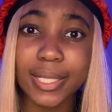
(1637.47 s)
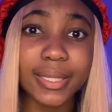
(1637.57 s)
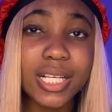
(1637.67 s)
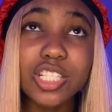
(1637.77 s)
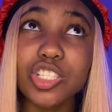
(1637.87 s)

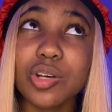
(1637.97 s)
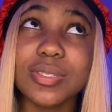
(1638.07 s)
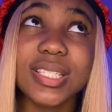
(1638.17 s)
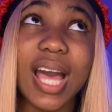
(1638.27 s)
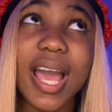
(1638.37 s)
This
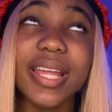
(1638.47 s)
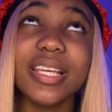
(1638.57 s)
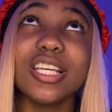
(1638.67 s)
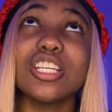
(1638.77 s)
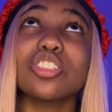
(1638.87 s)

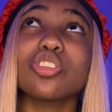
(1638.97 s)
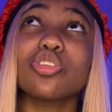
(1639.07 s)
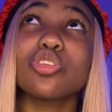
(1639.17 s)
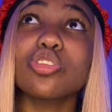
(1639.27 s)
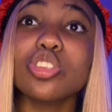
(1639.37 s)
society is
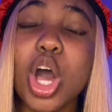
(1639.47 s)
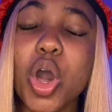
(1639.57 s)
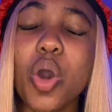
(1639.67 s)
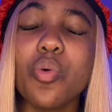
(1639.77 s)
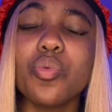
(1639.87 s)

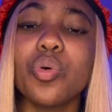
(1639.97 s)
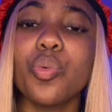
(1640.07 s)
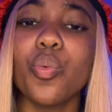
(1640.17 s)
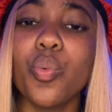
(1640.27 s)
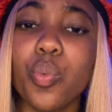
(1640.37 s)
so
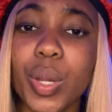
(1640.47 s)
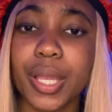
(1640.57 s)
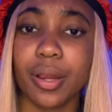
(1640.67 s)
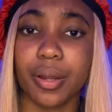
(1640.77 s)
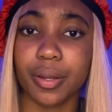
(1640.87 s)

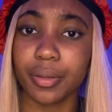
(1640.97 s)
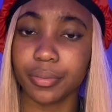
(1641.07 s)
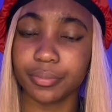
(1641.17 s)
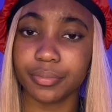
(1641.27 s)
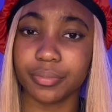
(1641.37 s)
weird.
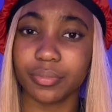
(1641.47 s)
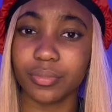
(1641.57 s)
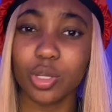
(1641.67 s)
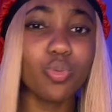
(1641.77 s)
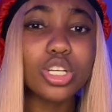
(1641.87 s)

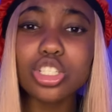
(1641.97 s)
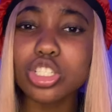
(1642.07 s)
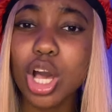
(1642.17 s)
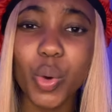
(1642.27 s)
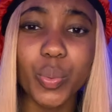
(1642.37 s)
We're
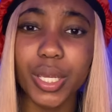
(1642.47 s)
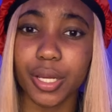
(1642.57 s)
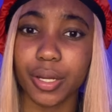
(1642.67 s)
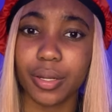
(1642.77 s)
so weird.